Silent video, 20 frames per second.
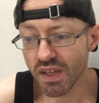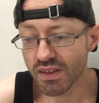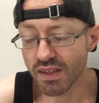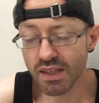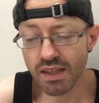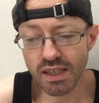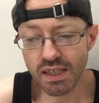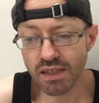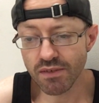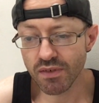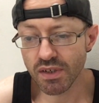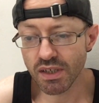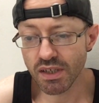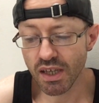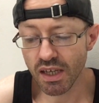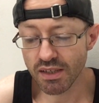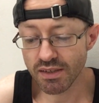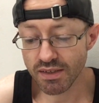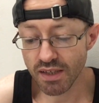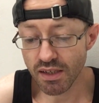They're
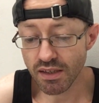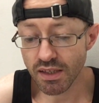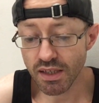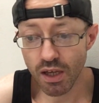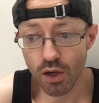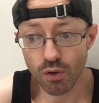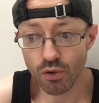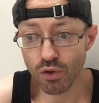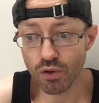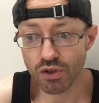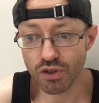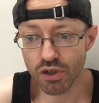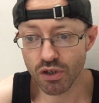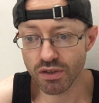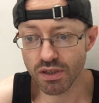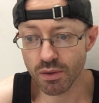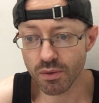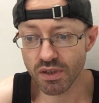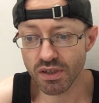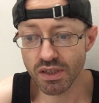leaving, and suddenly Elnor
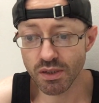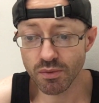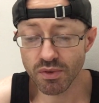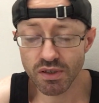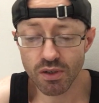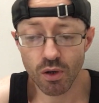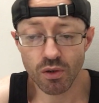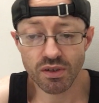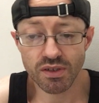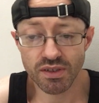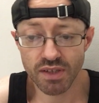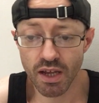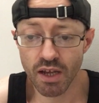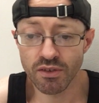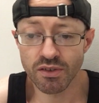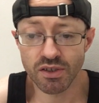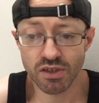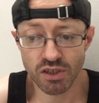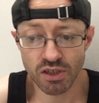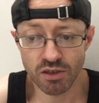shows up, because he was told to stay
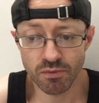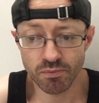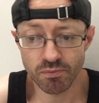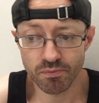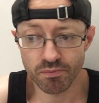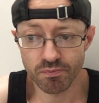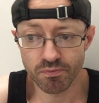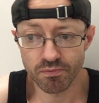on the ship.